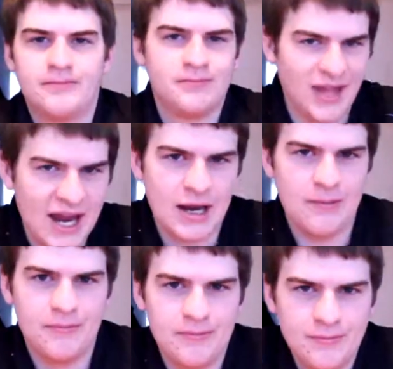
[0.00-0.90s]
thank
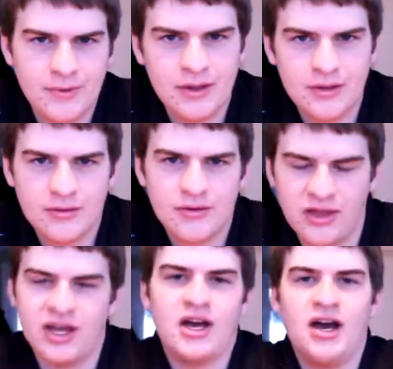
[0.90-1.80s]

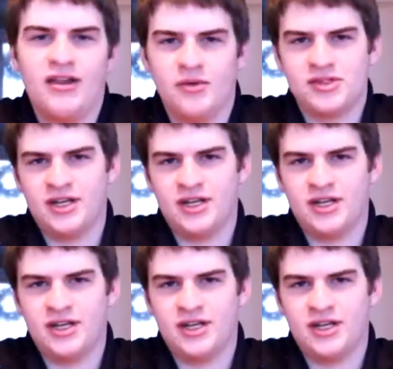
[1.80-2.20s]
God that was a